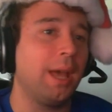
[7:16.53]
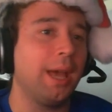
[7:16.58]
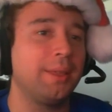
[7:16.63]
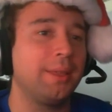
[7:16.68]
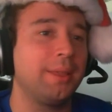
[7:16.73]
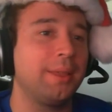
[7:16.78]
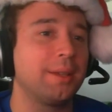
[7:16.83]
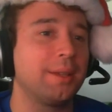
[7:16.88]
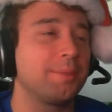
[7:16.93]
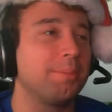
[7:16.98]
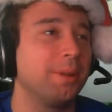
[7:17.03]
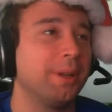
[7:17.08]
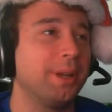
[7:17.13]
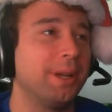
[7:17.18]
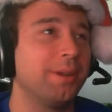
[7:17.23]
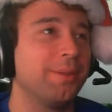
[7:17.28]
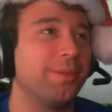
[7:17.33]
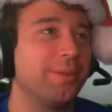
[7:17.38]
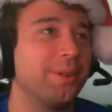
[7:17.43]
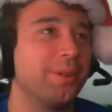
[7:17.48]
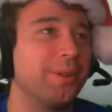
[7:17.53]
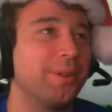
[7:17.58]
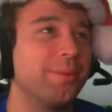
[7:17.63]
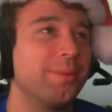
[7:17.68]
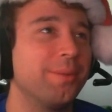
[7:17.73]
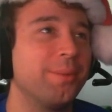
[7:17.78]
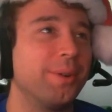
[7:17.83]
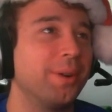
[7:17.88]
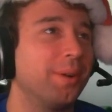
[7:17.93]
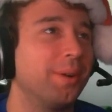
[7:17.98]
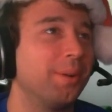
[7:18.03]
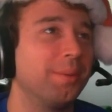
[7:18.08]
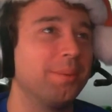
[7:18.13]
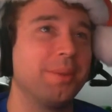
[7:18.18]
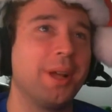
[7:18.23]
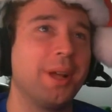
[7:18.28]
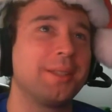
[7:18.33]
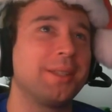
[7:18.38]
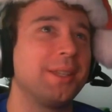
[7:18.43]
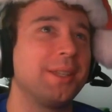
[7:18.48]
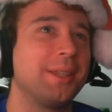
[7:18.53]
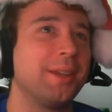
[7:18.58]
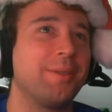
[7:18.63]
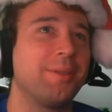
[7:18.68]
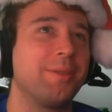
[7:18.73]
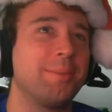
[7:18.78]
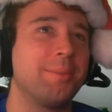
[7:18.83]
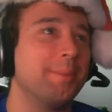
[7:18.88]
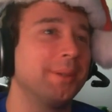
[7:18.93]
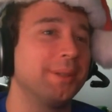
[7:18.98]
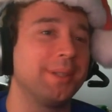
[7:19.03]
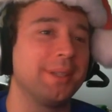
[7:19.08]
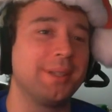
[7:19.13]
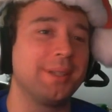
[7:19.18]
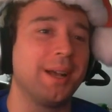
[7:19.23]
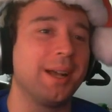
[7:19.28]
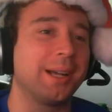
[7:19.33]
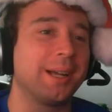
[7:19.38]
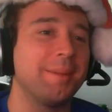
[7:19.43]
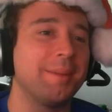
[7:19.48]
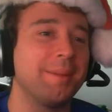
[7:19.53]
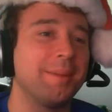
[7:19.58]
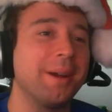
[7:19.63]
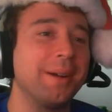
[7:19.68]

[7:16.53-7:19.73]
I think there's plenty of room for lots of different people to talk